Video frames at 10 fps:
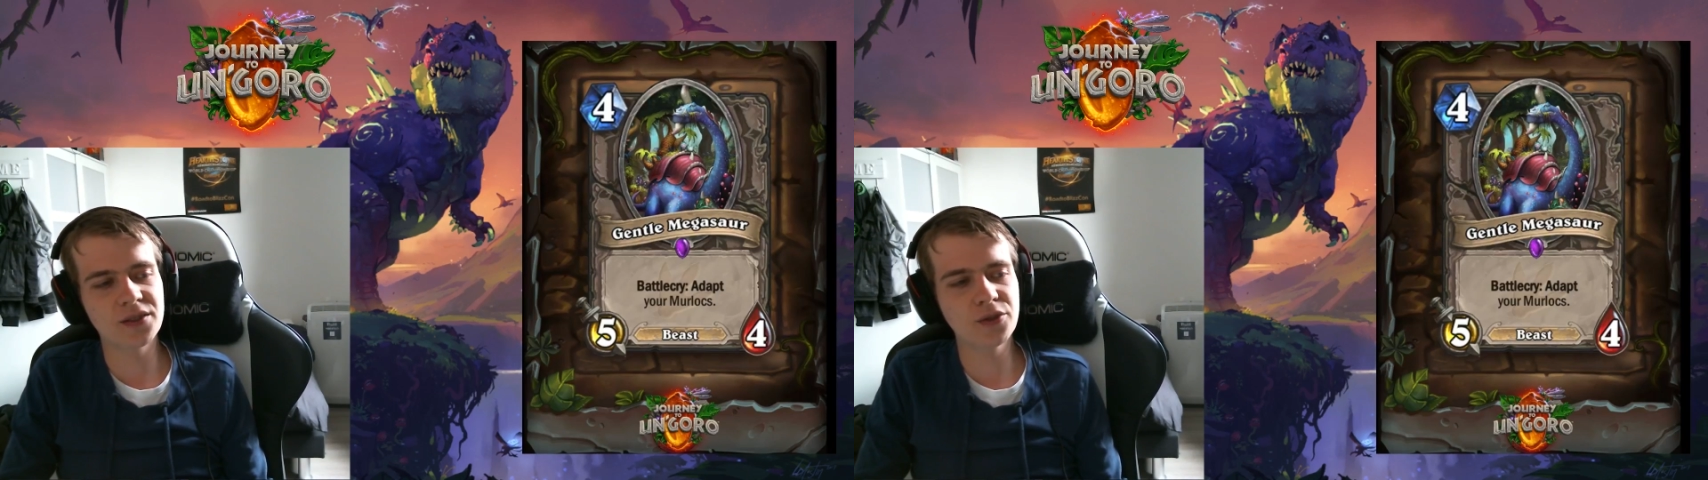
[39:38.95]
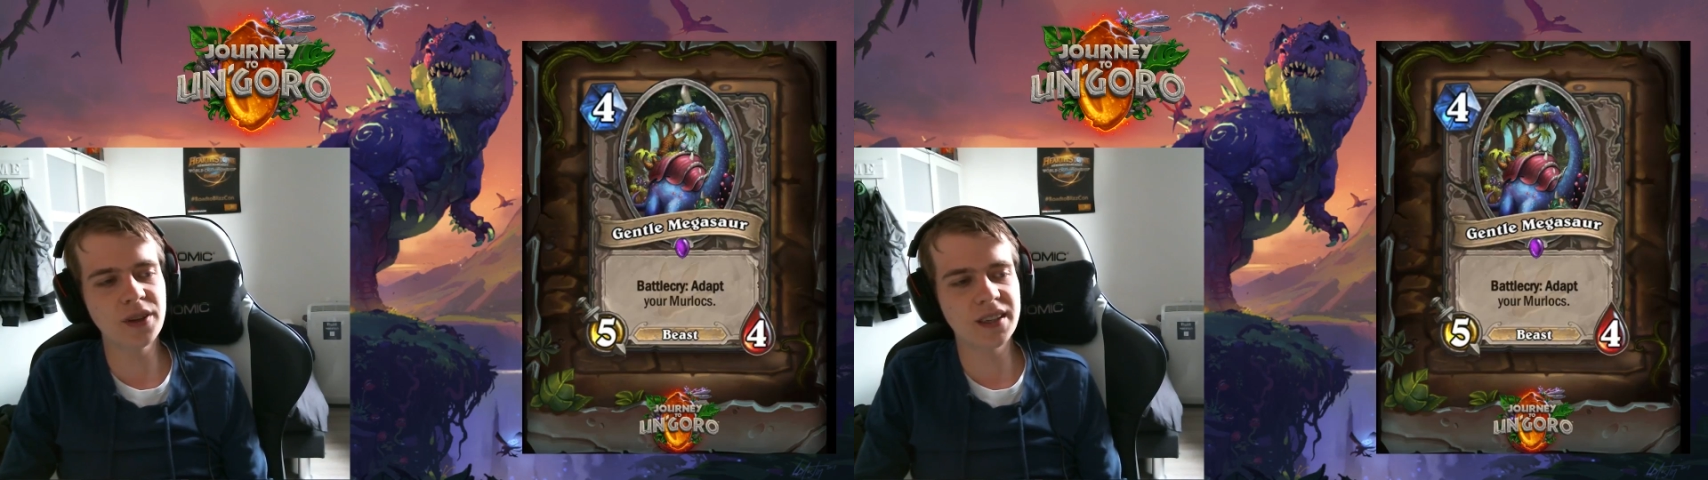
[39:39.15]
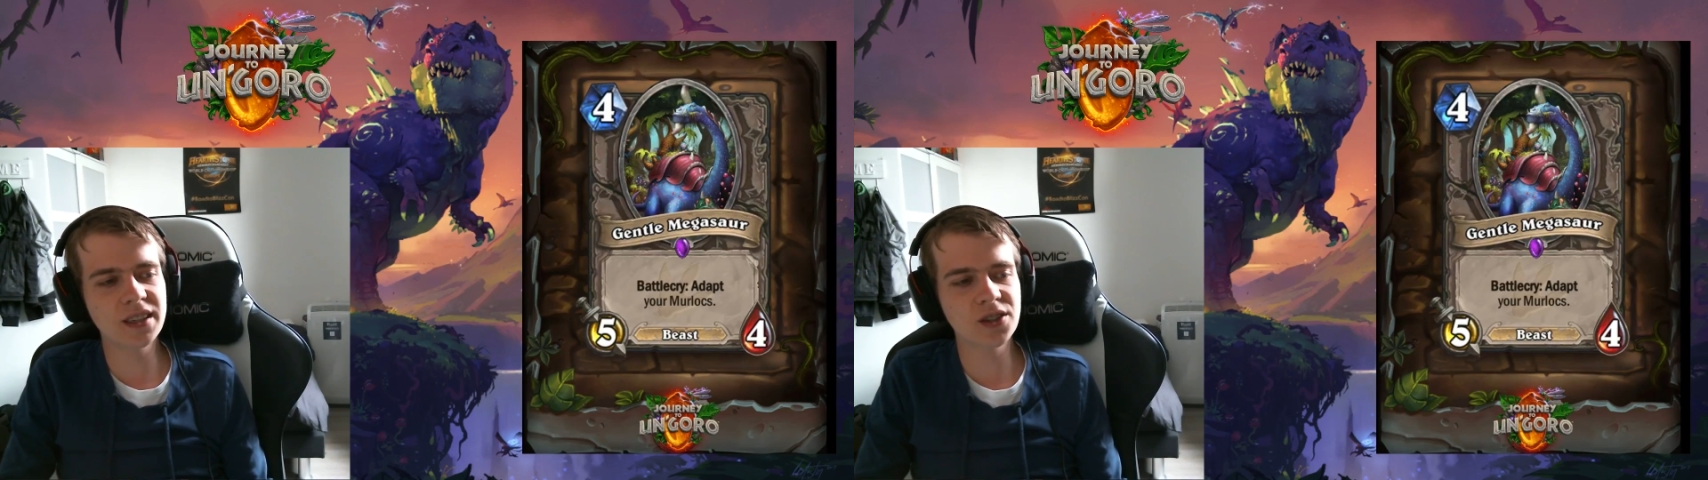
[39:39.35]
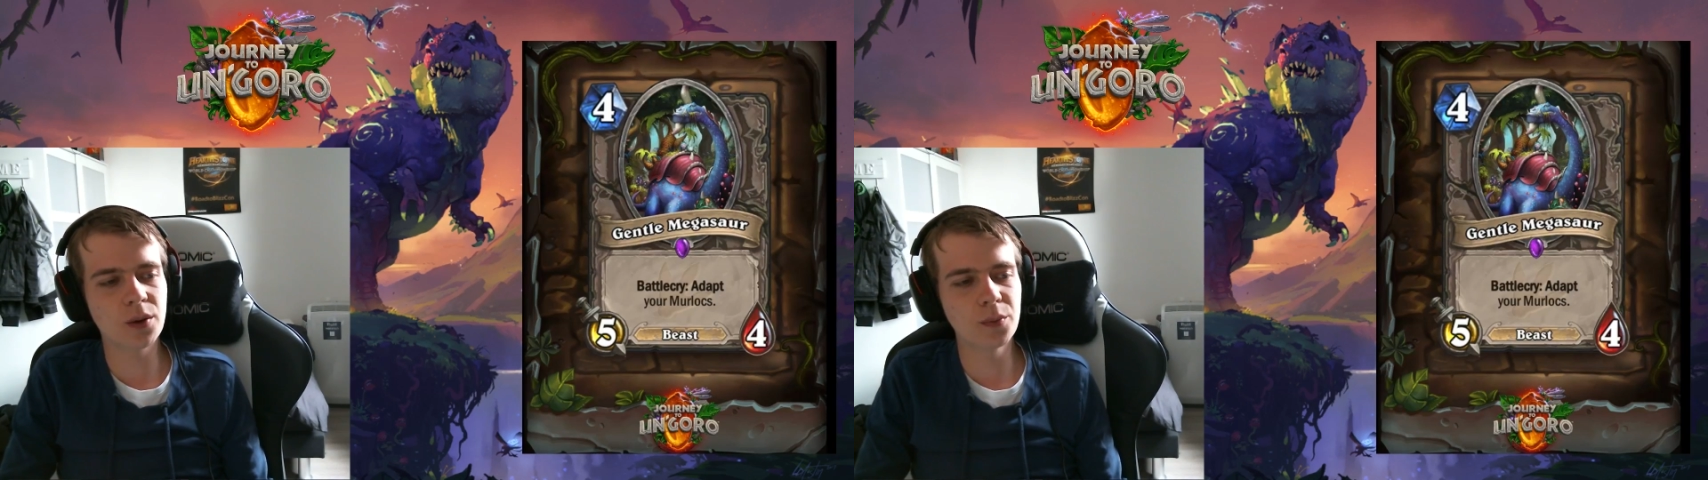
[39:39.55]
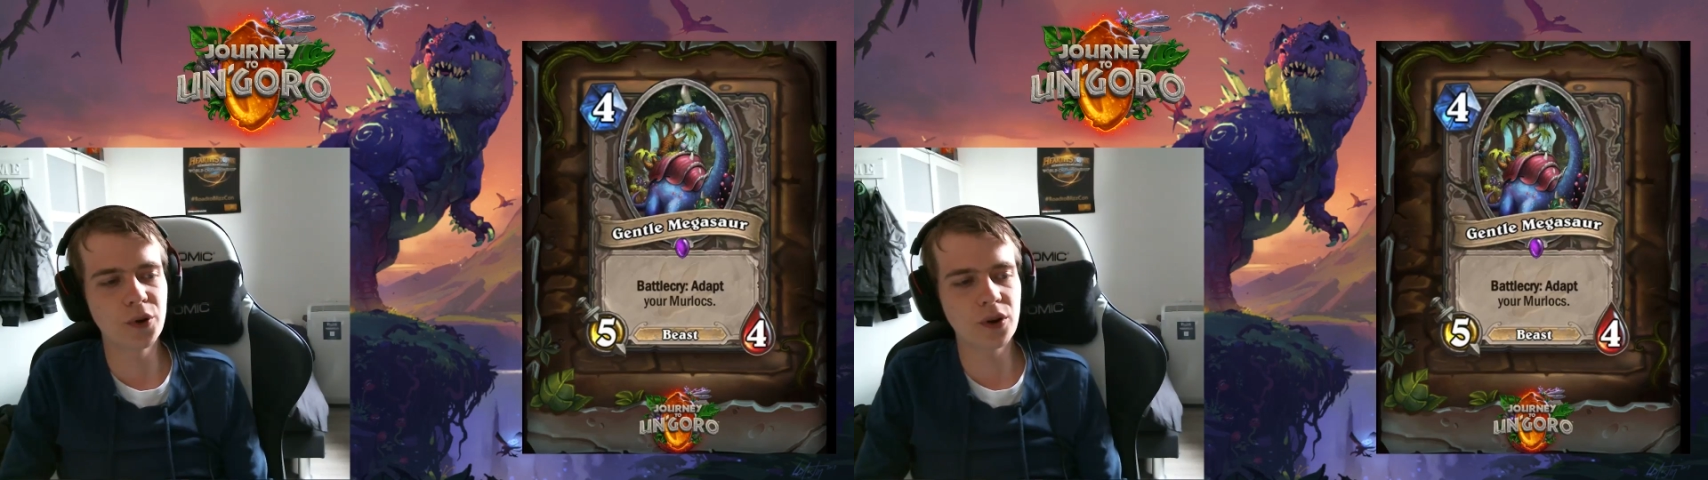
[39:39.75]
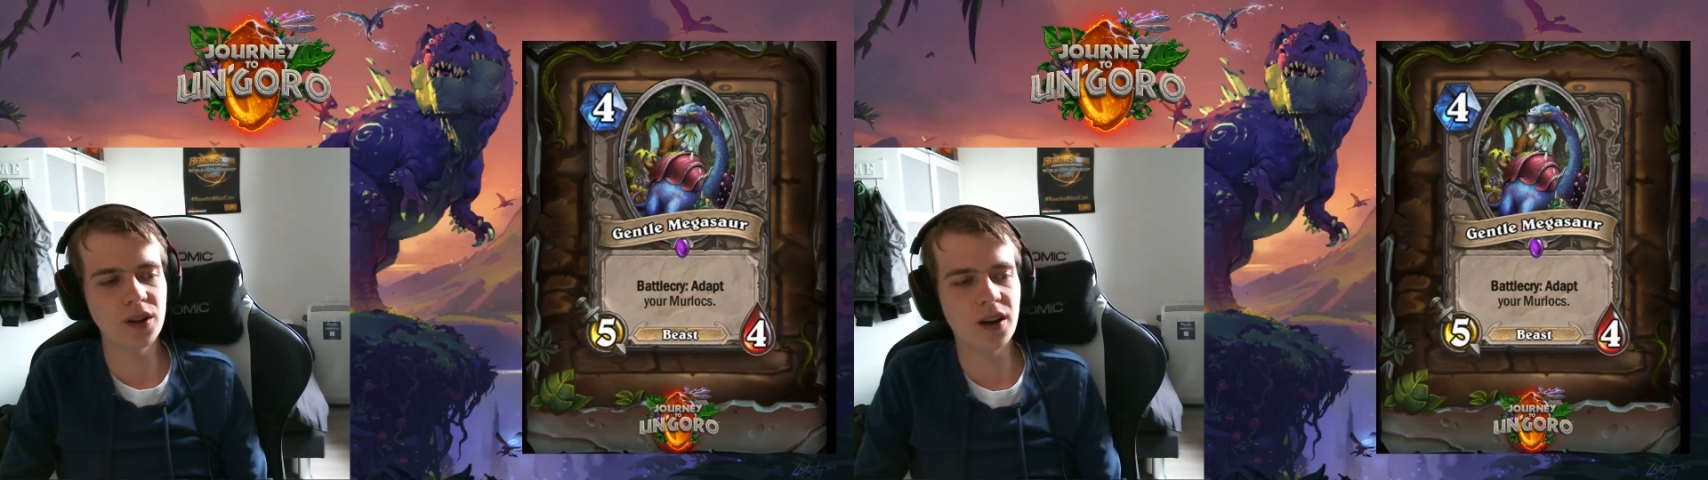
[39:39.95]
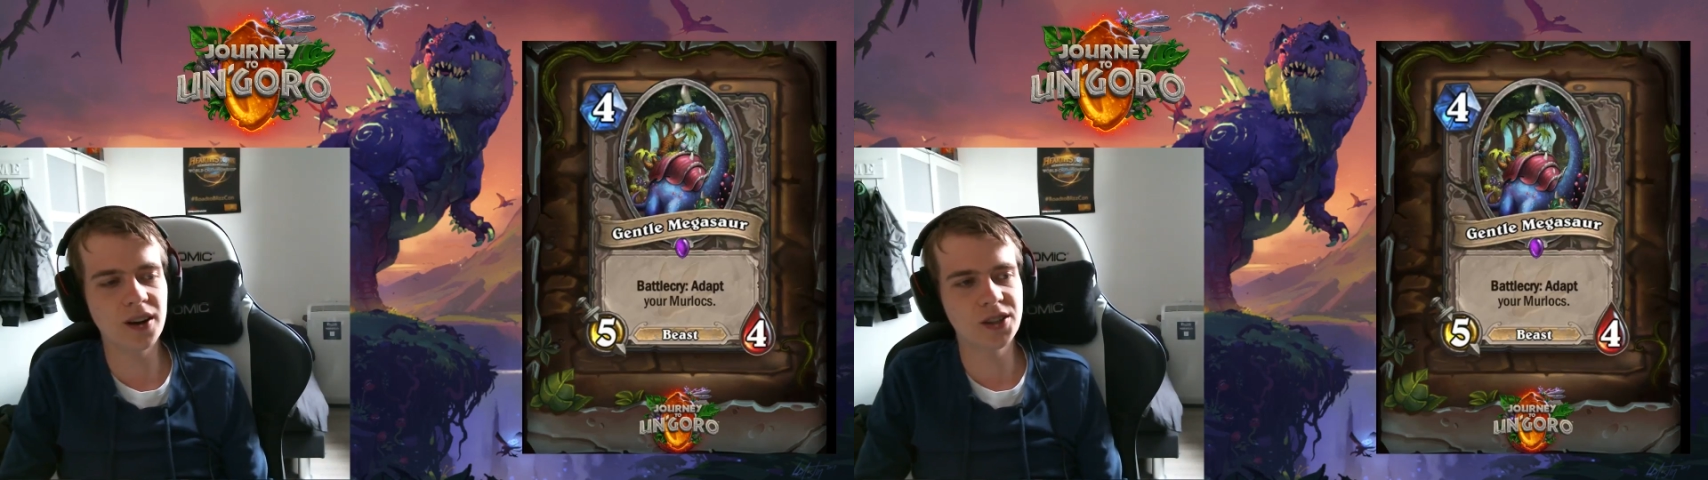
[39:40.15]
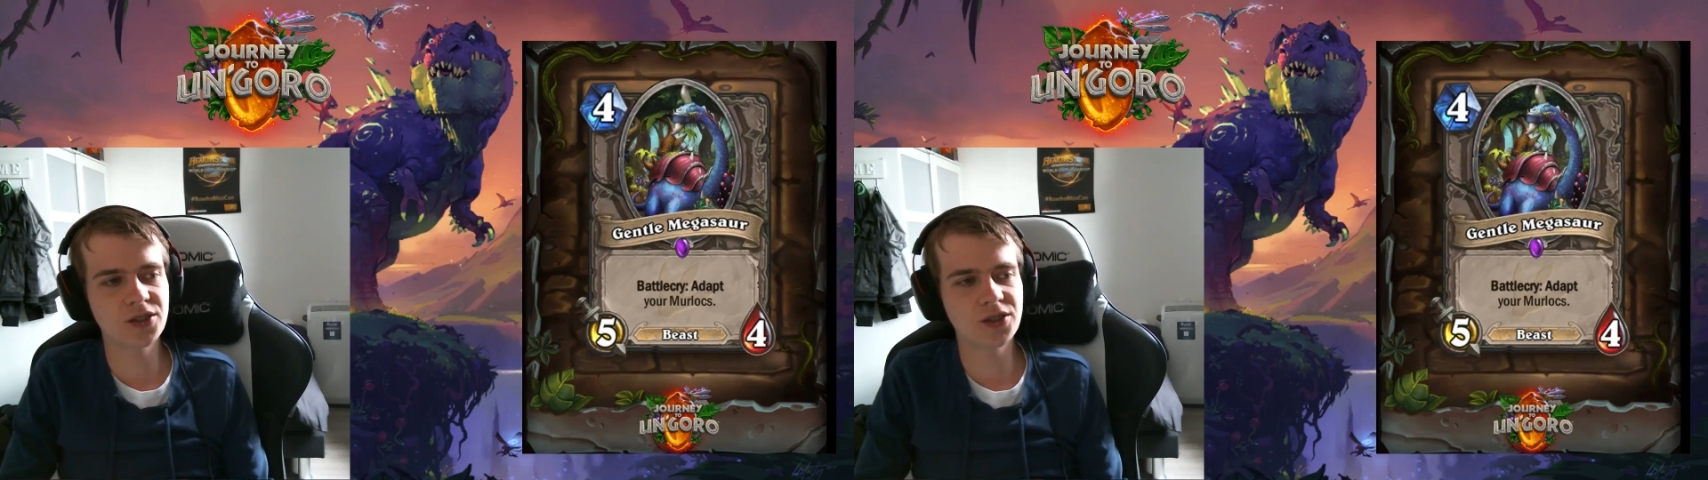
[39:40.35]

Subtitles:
doing this on Murlocs,